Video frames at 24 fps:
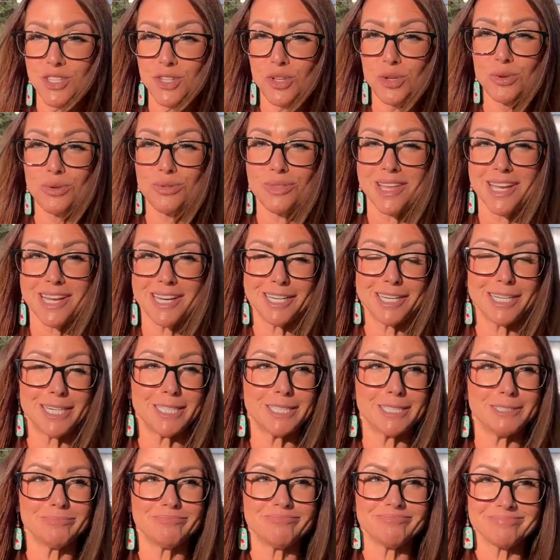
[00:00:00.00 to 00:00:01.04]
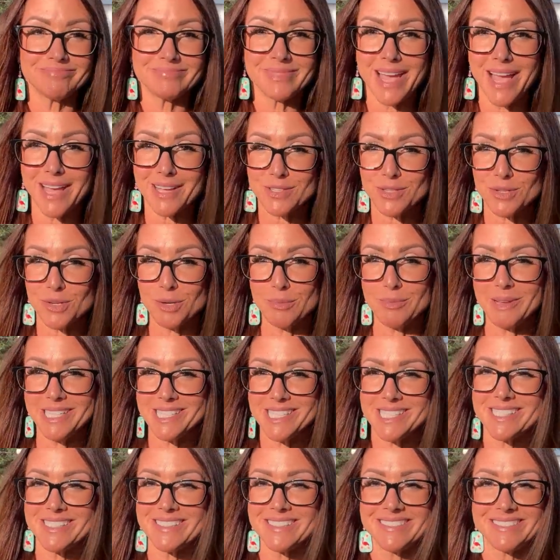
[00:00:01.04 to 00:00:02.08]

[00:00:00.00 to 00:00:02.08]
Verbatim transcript: to their excrement.